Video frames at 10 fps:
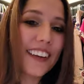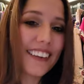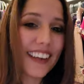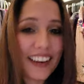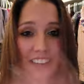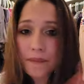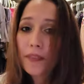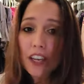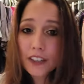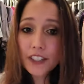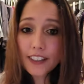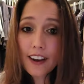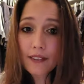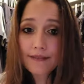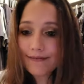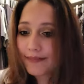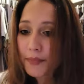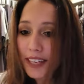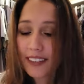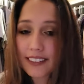and you should know
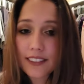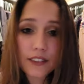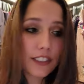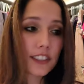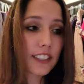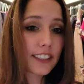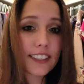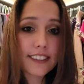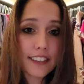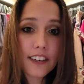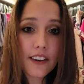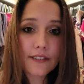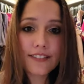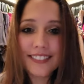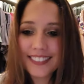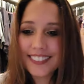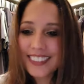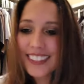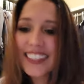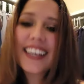because those are good things to know.
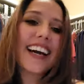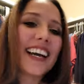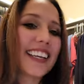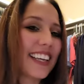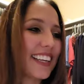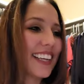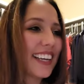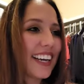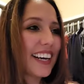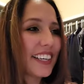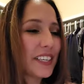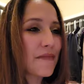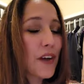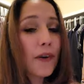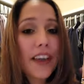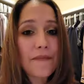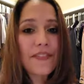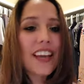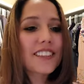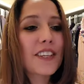I kid. Um, okay,
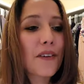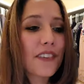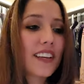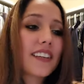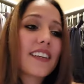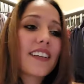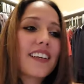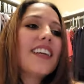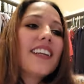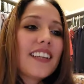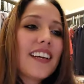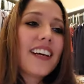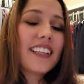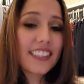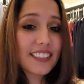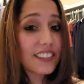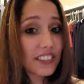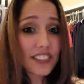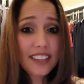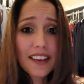so let's
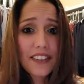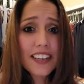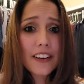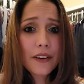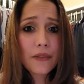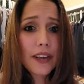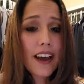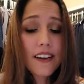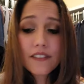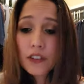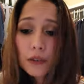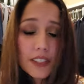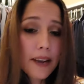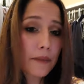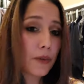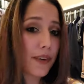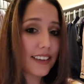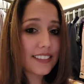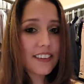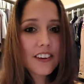dive in here. We have no time to
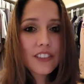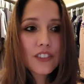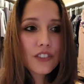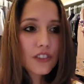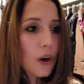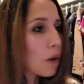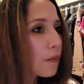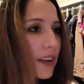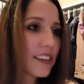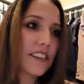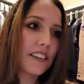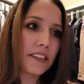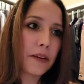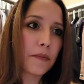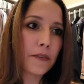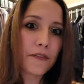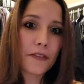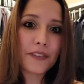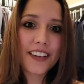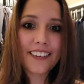waste. There are so many Dossier
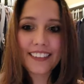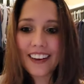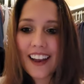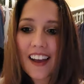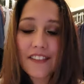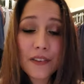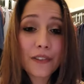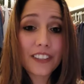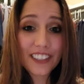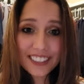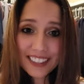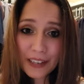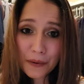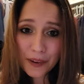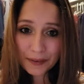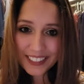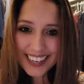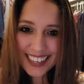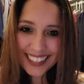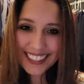perfumes out there. Have you looked at their
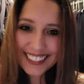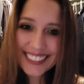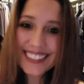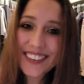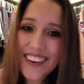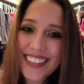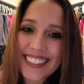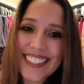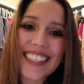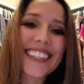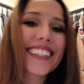website? It's crazy.